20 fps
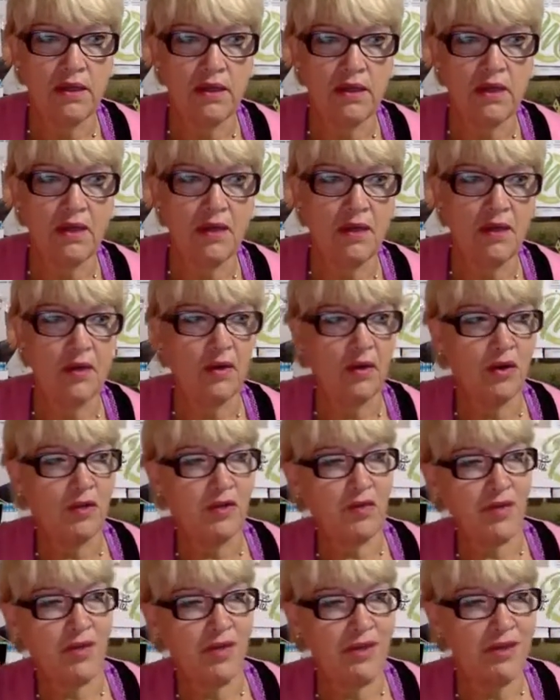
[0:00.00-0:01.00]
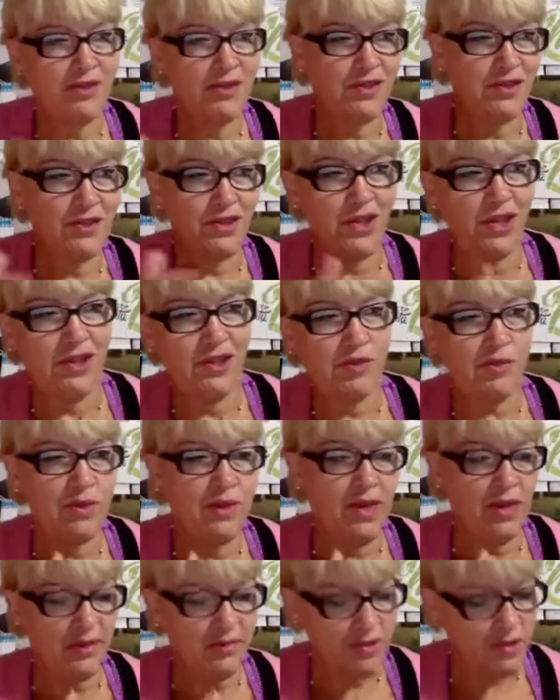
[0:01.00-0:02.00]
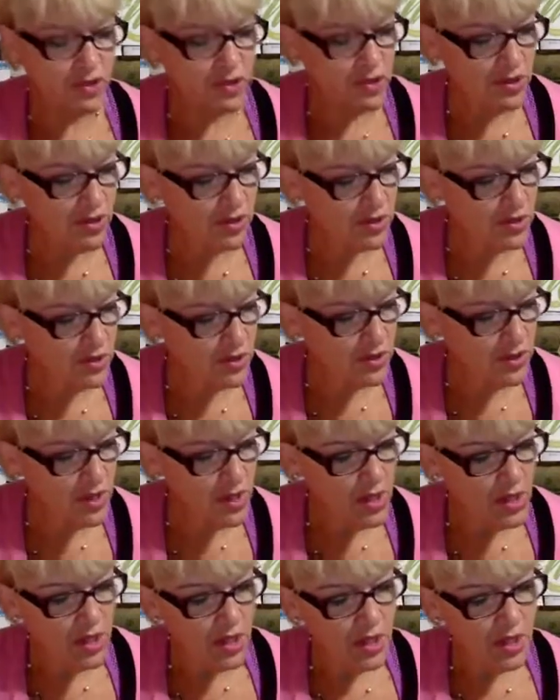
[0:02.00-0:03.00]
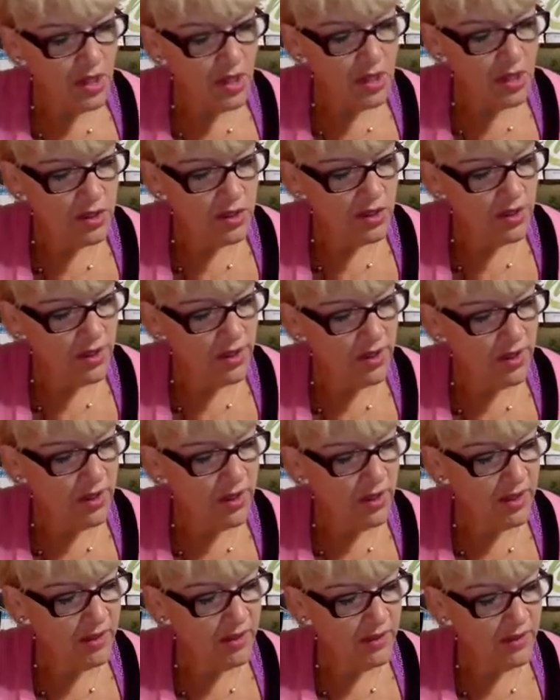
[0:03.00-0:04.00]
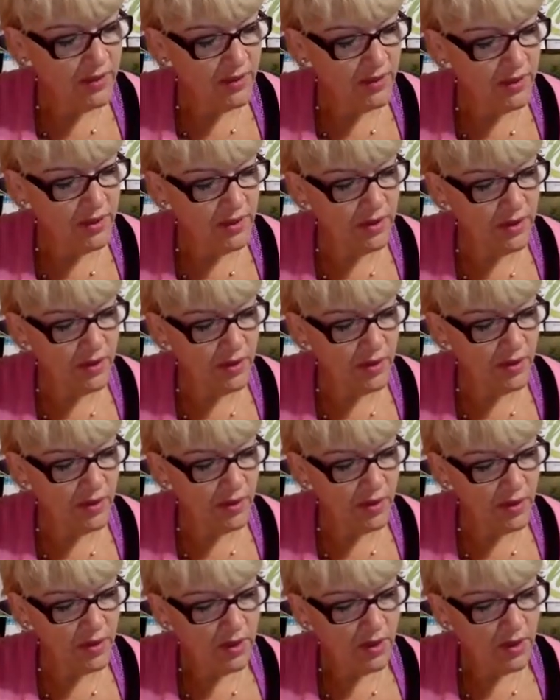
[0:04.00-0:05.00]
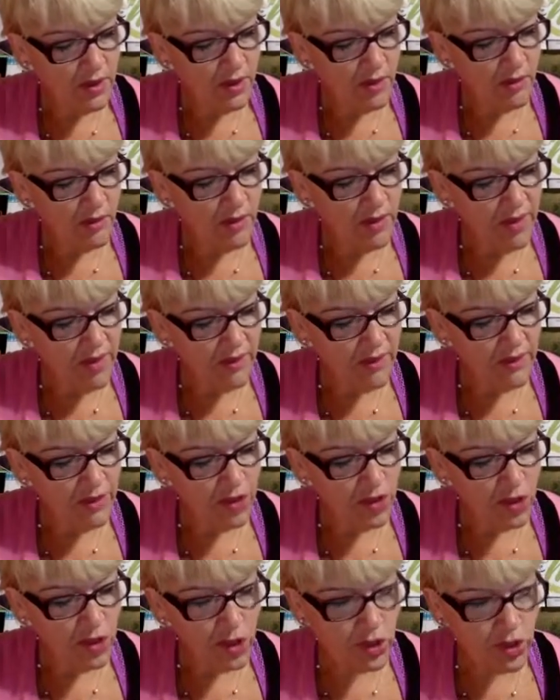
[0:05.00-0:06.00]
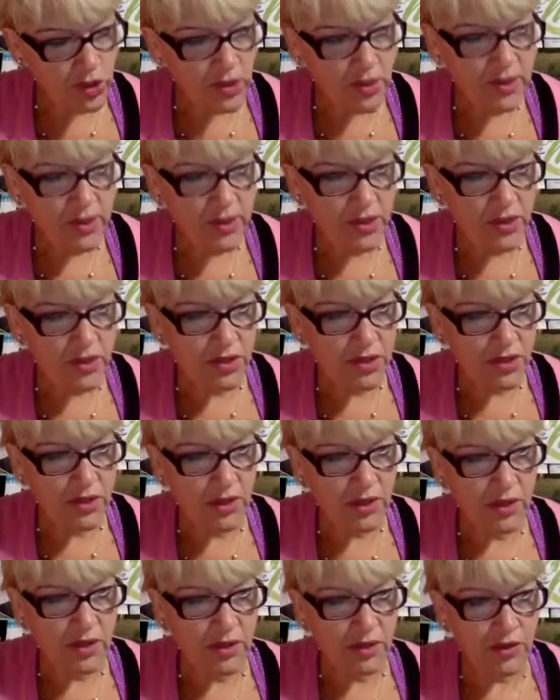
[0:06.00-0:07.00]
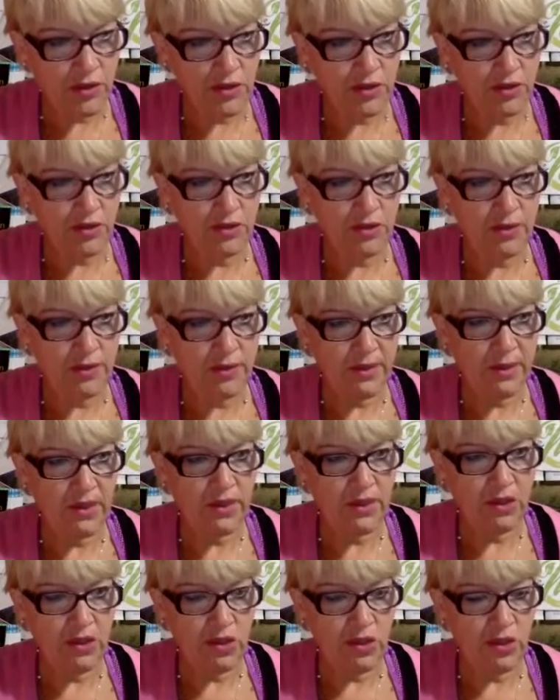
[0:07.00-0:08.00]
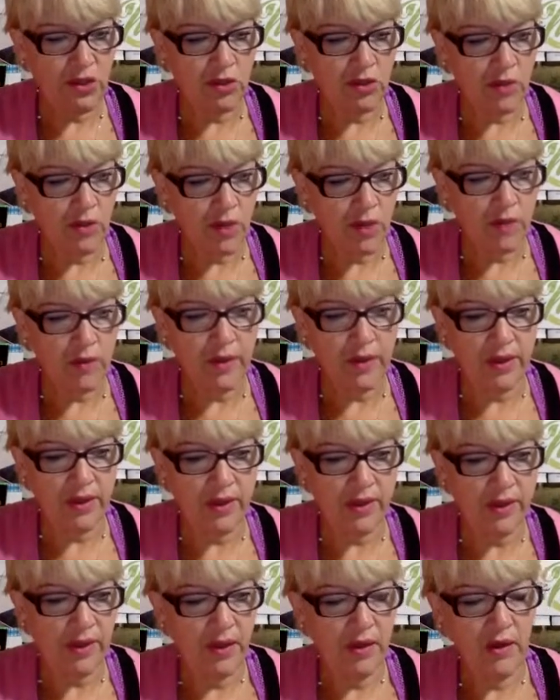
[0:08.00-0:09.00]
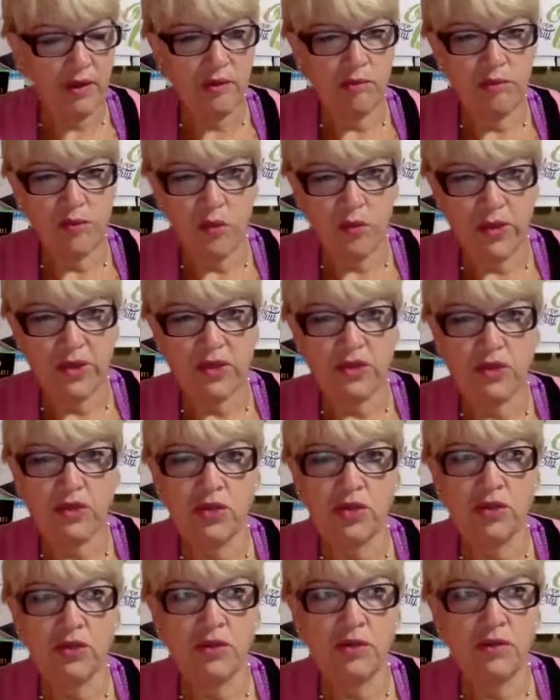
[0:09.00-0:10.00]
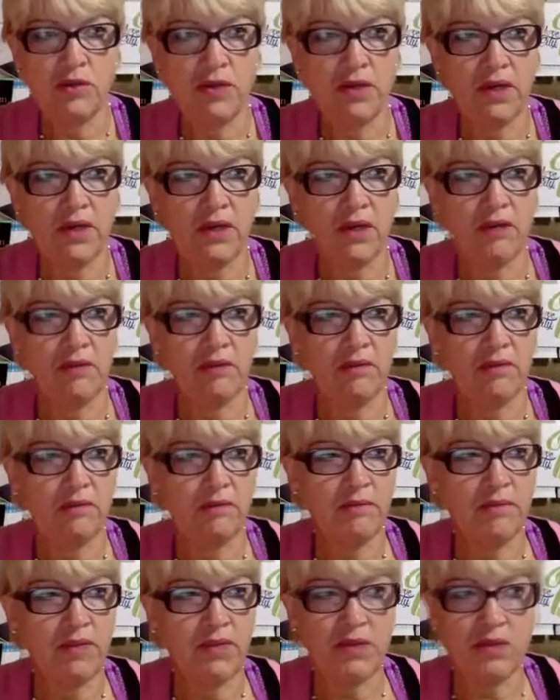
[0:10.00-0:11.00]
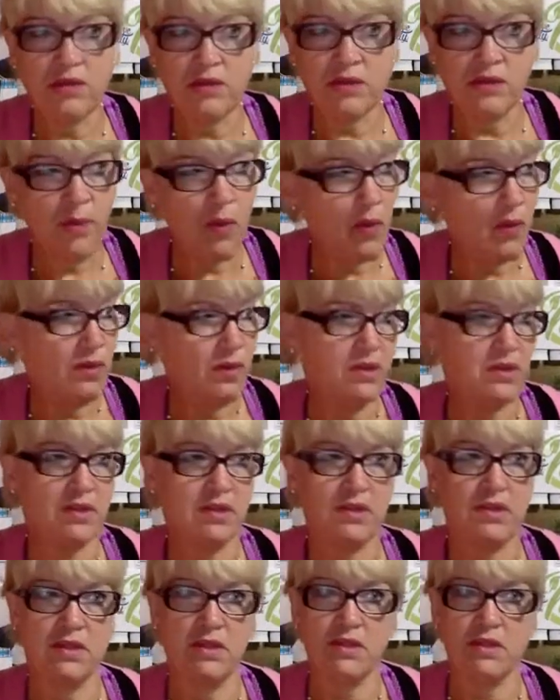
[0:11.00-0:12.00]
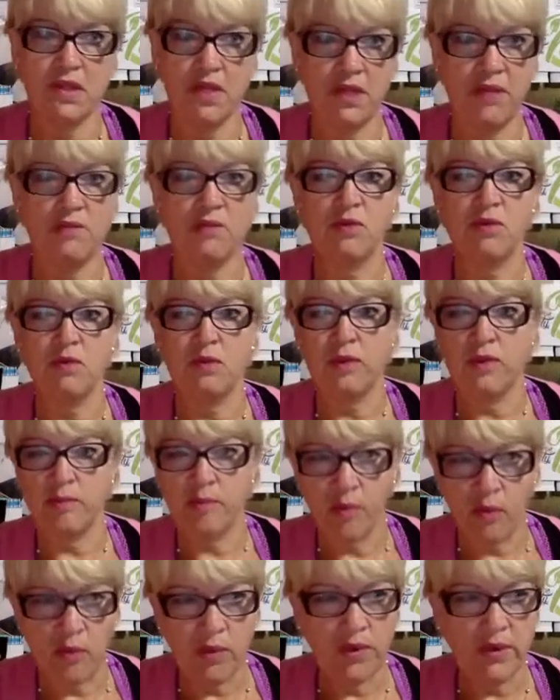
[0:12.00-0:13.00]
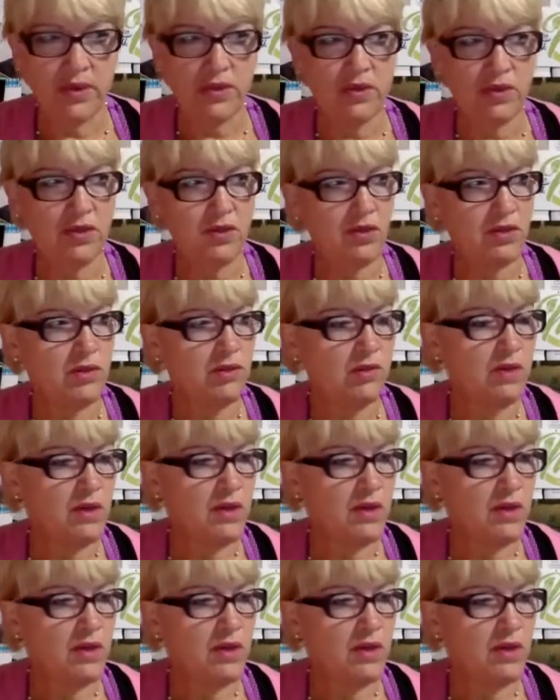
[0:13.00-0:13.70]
in order for things to change, we have to change. So I think if, we have to encourage our girls to begin to learn to work with boys, to be on sports teams with boys, to